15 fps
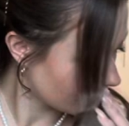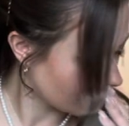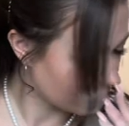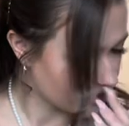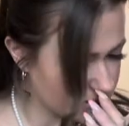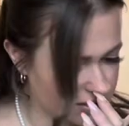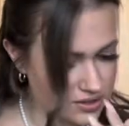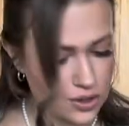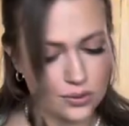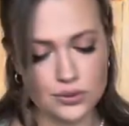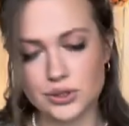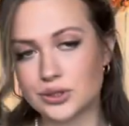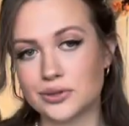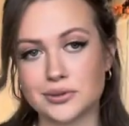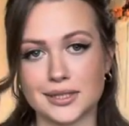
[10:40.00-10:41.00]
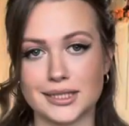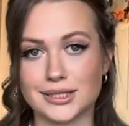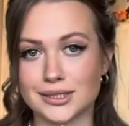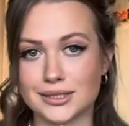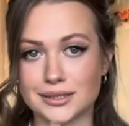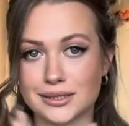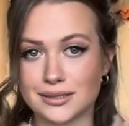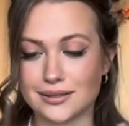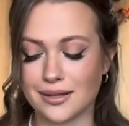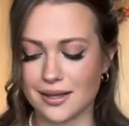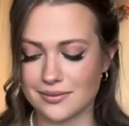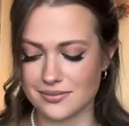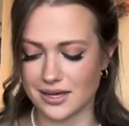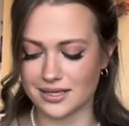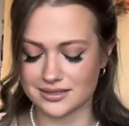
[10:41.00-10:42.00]
just gold jewelry just is like
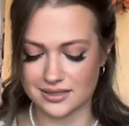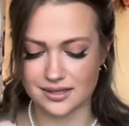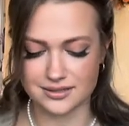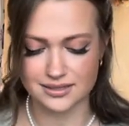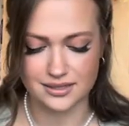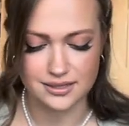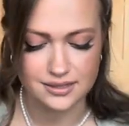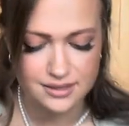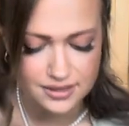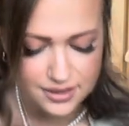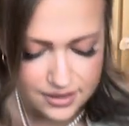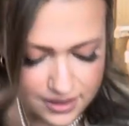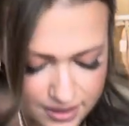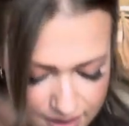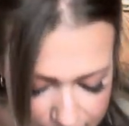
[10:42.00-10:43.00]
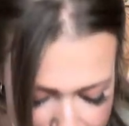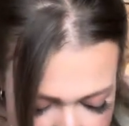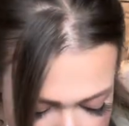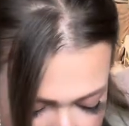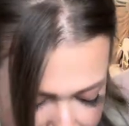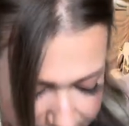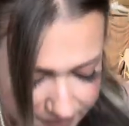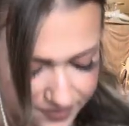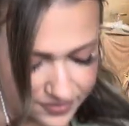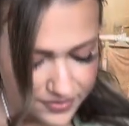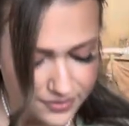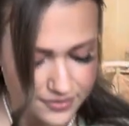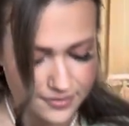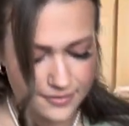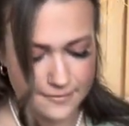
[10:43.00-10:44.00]
my aesthetic. And
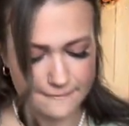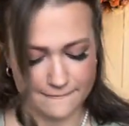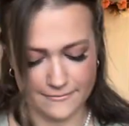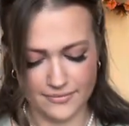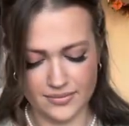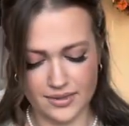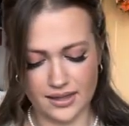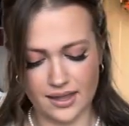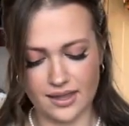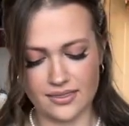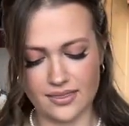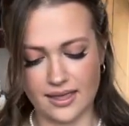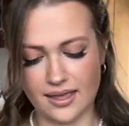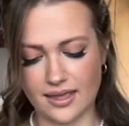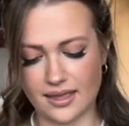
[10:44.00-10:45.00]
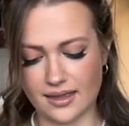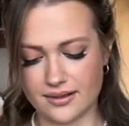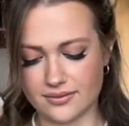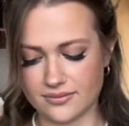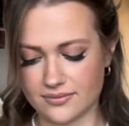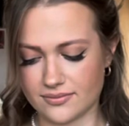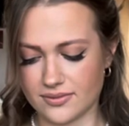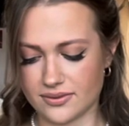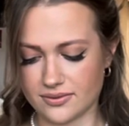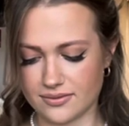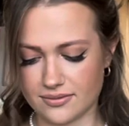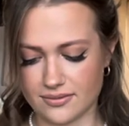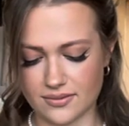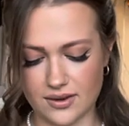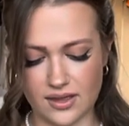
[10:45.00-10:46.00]
then
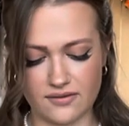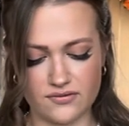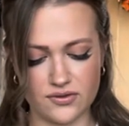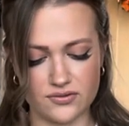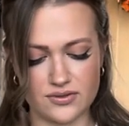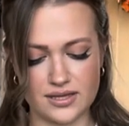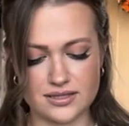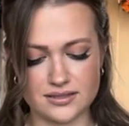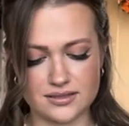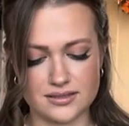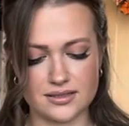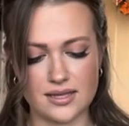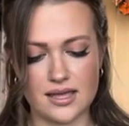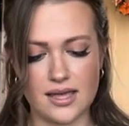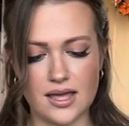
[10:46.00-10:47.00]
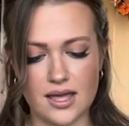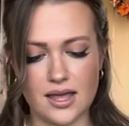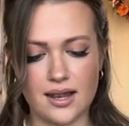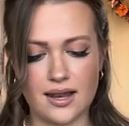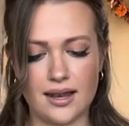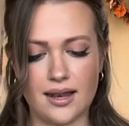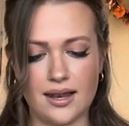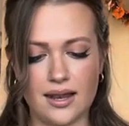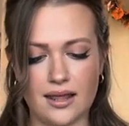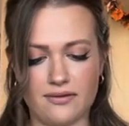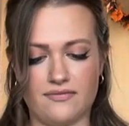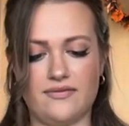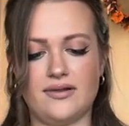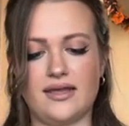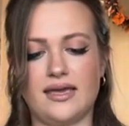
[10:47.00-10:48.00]
I've got this
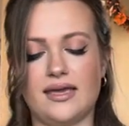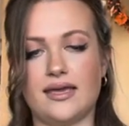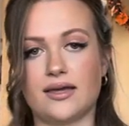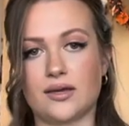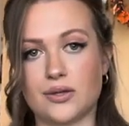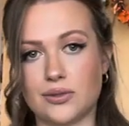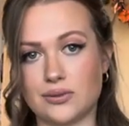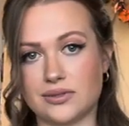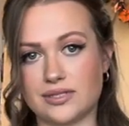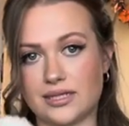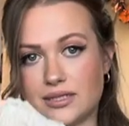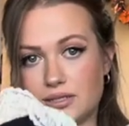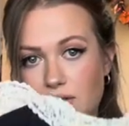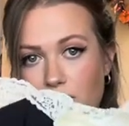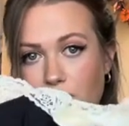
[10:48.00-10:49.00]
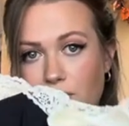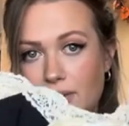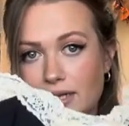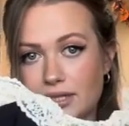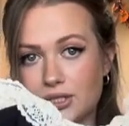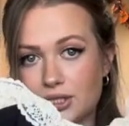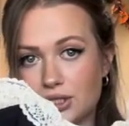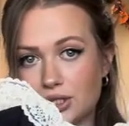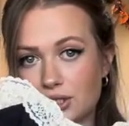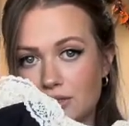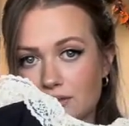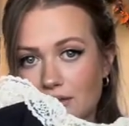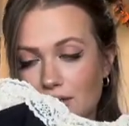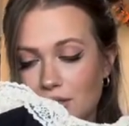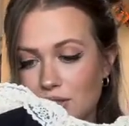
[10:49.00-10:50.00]
lovely corset top which
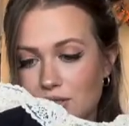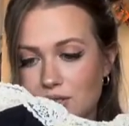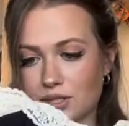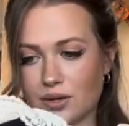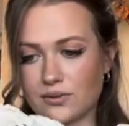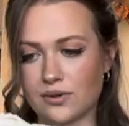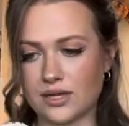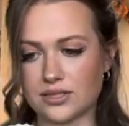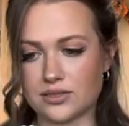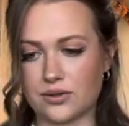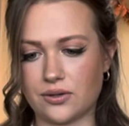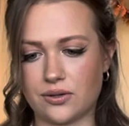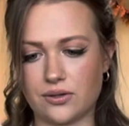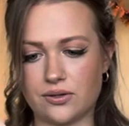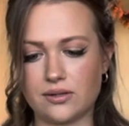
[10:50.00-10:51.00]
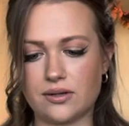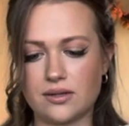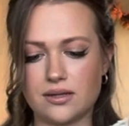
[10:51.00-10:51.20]
looks so nice on.